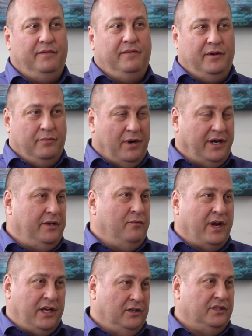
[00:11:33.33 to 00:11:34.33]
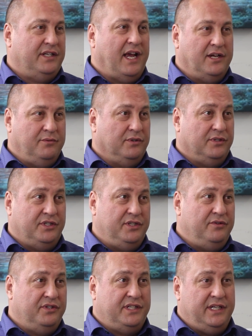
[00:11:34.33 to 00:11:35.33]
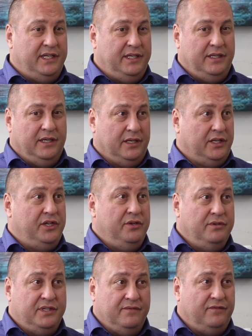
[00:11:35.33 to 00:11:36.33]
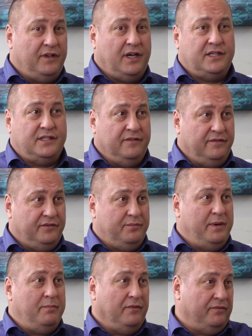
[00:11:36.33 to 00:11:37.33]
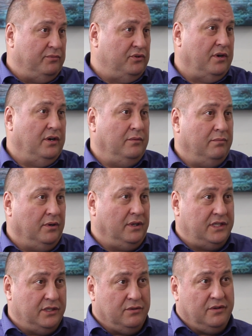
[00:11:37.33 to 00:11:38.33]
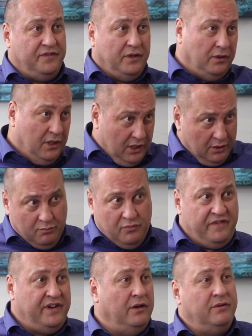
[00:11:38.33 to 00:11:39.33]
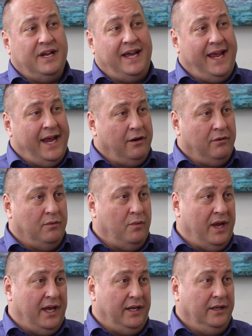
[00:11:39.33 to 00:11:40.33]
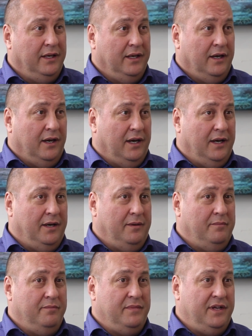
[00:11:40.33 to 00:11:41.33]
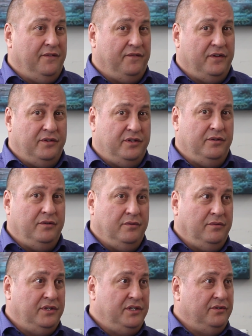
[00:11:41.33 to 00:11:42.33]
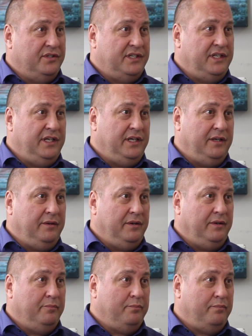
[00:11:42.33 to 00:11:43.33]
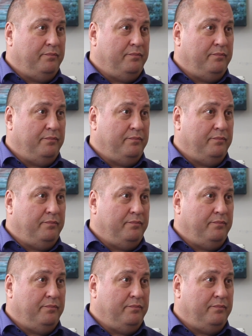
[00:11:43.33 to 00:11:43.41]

they're running regular schedules? Do you see a huge influx of people from Toronto, Burlington, Oakville moving out Niagara way? If you do you see,